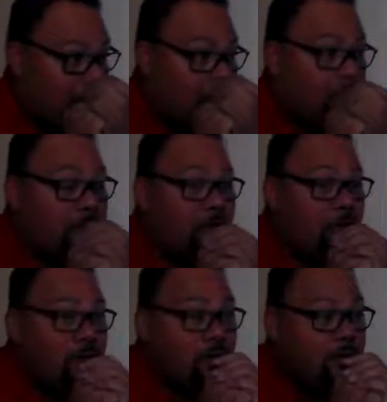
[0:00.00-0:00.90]

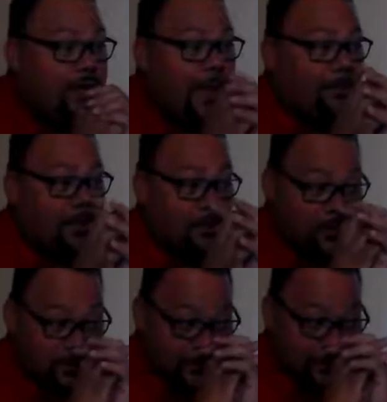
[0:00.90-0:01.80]
Pulmonary capillaries.
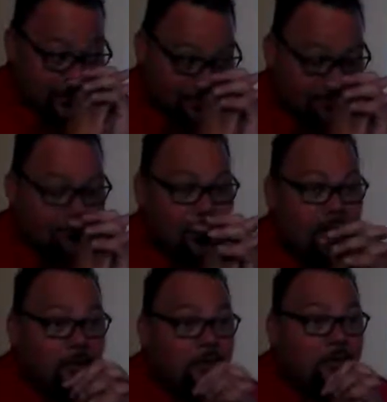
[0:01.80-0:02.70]

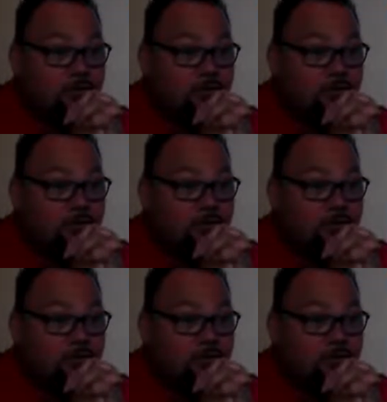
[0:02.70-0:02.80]
Okay?